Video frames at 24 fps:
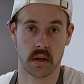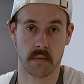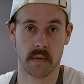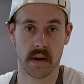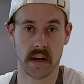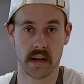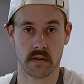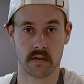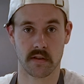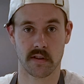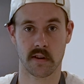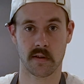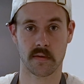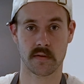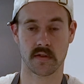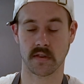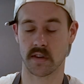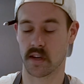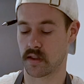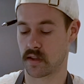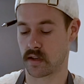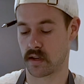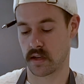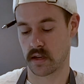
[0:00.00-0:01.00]
microbes or
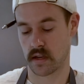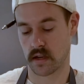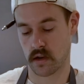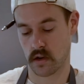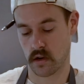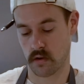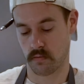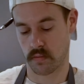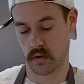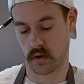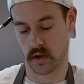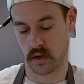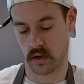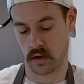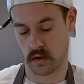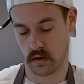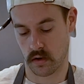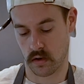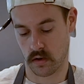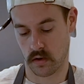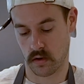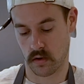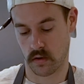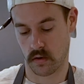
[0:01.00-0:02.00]
nothing in here, but
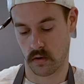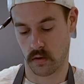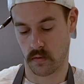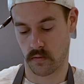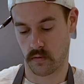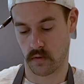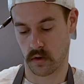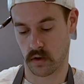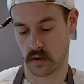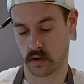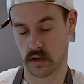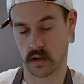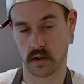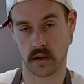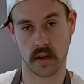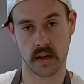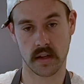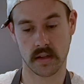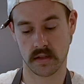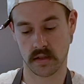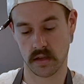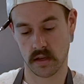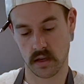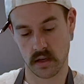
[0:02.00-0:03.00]
overall,
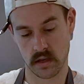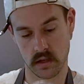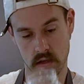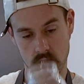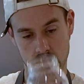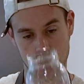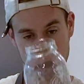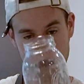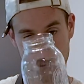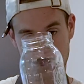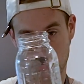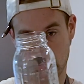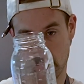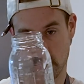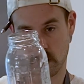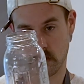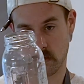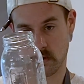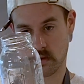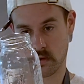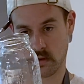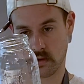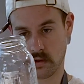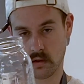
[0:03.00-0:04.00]
I'd say that, you
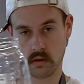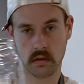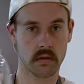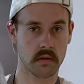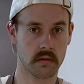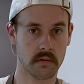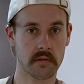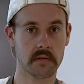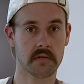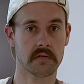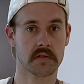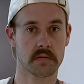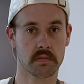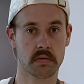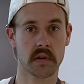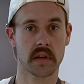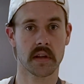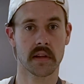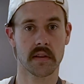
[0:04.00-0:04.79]
know, it looks pretty